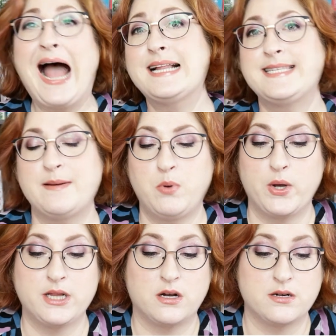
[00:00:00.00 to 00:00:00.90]
At some
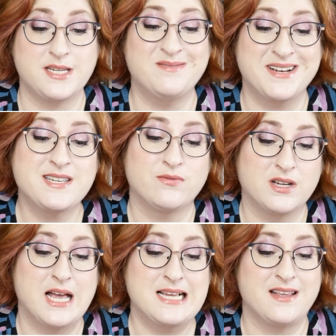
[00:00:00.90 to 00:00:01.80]
point, Larson must have
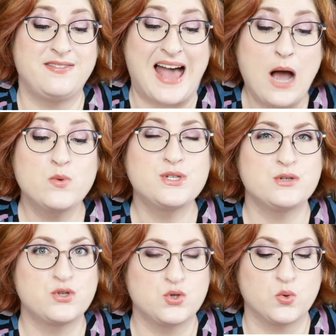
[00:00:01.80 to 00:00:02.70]
realized that that was the
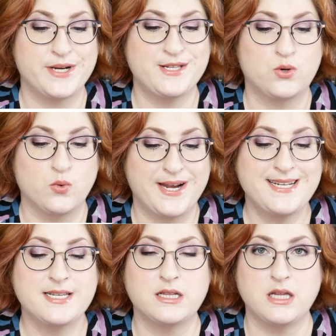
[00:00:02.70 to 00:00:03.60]
story's
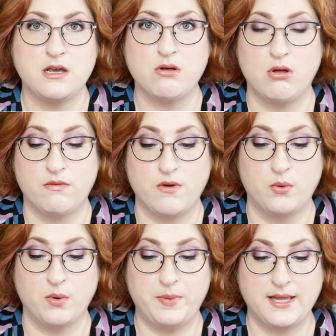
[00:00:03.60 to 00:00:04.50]
great legal
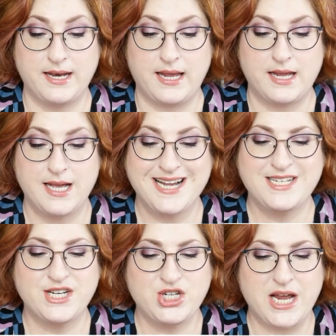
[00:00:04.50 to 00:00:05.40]
vulnerability.
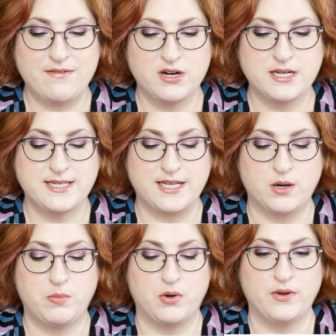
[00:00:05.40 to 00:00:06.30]
Did she ever
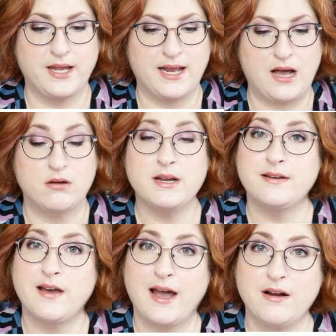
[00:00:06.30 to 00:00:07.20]
consider pulling it out
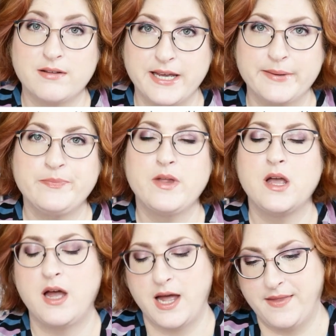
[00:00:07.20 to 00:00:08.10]
entirely?
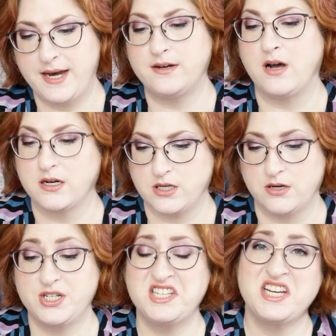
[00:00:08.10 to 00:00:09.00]
And then it talked to her
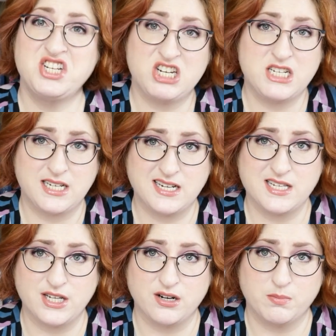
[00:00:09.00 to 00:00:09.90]
and she said she did
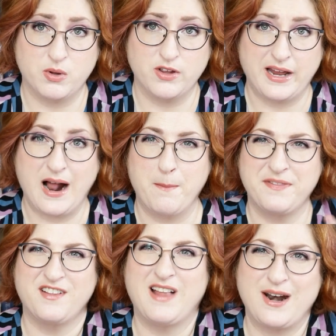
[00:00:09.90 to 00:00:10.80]
consider pulling it out,
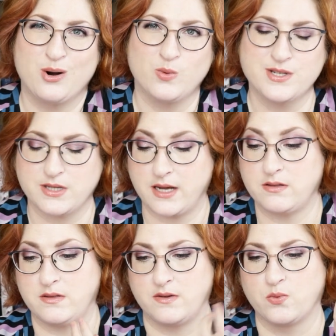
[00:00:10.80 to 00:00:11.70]
but the letter was like
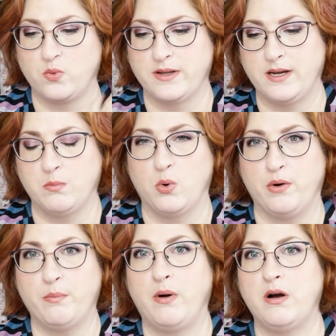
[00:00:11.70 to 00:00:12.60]
this really
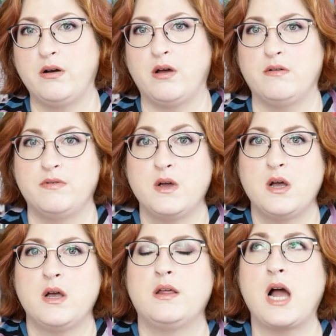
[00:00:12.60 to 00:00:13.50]
important part of
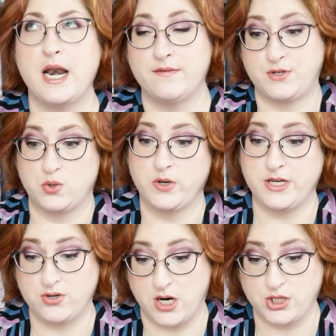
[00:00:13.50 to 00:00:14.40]
the kind of story
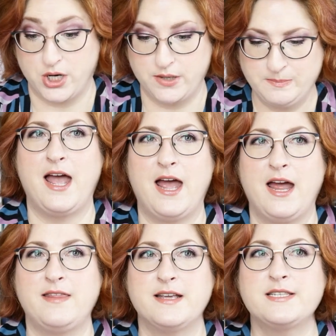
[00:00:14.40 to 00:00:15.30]
structure.
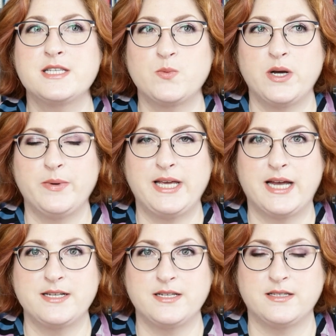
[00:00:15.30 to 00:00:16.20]
And this is where we
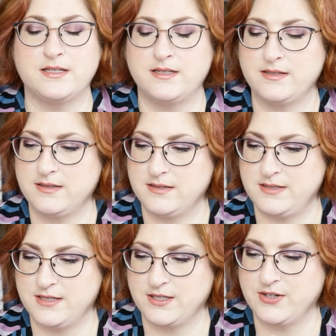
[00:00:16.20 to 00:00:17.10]
get to the
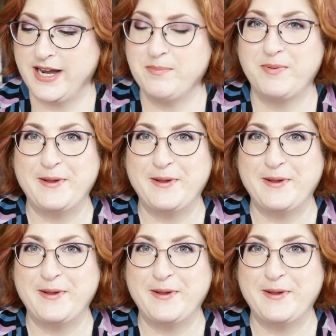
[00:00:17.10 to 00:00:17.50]
to the great